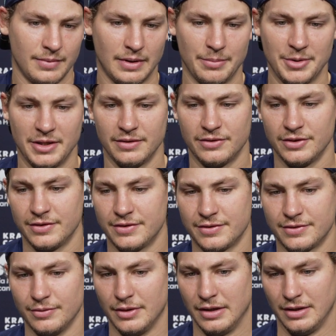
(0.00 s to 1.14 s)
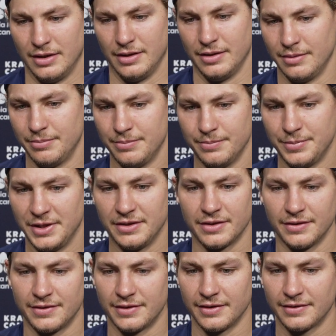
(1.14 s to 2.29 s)
mean, just being
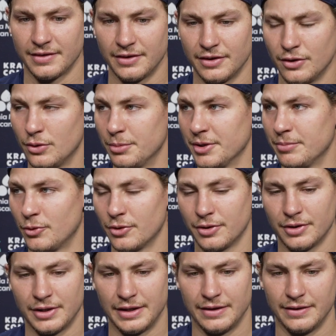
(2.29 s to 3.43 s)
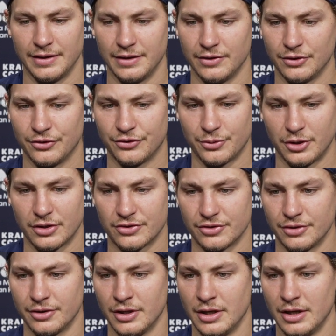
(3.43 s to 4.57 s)
consistent a little bit more in our
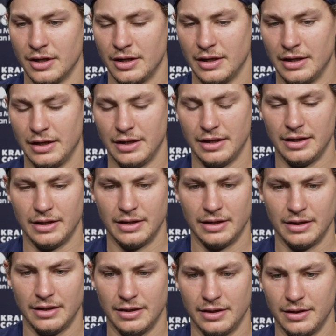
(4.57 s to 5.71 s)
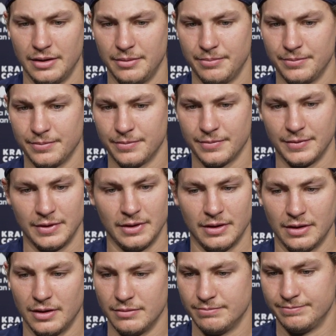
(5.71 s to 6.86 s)
structure,
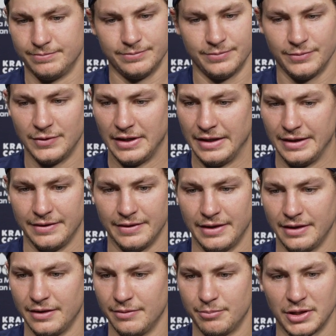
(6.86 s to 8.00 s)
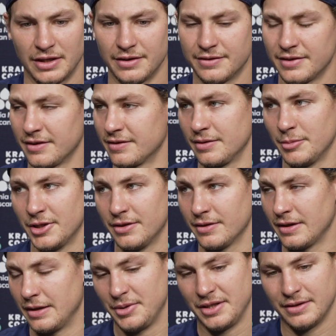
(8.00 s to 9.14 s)
and playing 60 minutes.
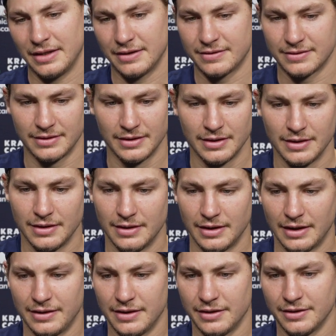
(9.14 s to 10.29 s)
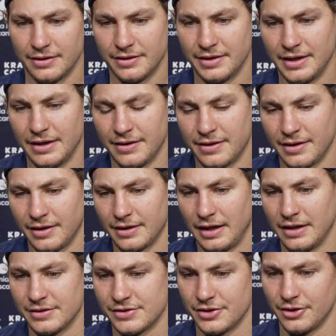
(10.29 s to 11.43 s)
I mean, that's at the end of the day. I think
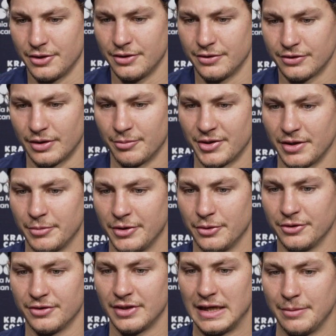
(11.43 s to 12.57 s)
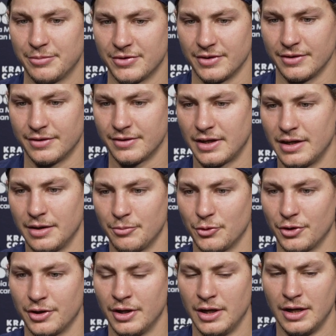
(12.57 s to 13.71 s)
last year, sometimes there was lapses of time
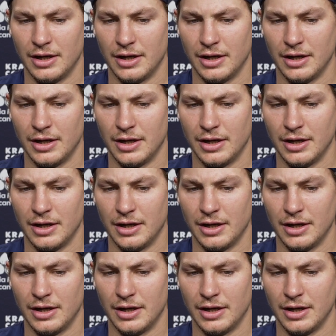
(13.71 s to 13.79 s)
where